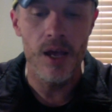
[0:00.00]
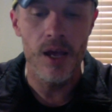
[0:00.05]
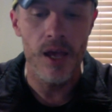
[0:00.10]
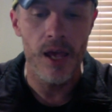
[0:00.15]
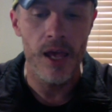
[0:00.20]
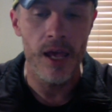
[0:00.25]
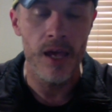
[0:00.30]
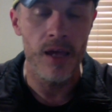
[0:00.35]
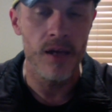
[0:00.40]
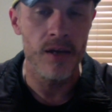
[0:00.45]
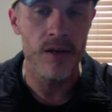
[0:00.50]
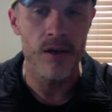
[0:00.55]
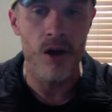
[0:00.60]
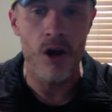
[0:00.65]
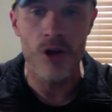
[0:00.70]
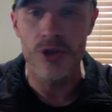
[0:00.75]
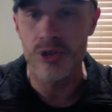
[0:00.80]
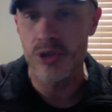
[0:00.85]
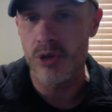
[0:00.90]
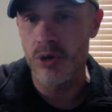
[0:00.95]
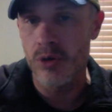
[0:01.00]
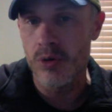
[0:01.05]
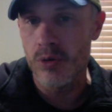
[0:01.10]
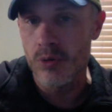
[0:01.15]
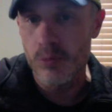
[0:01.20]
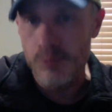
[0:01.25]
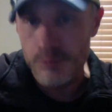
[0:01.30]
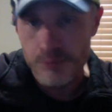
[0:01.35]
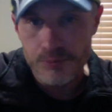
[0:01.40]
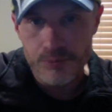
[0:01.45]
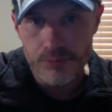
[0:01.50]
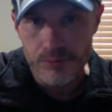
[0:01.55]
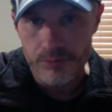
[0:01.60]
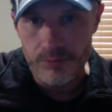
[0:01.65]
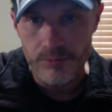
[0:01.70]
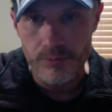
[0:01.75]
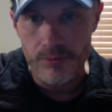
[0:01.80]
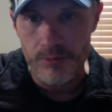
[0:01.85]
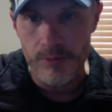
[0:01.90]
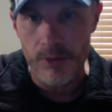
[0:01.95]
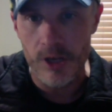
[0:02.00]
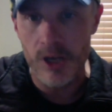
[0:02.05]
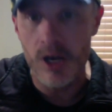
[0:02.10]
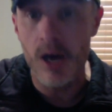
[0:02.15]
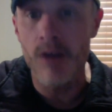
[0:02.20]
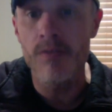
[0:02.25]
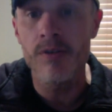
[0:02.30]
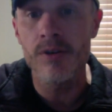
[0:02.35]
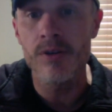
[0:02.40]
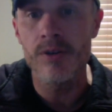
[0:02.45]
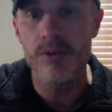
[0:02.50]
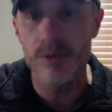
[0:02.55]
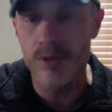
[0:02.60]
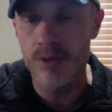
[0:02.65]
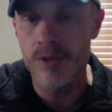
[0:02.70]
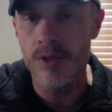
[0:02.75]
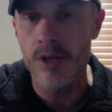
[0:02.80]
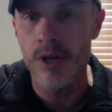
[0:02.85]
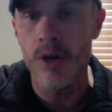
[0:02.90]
and also cover,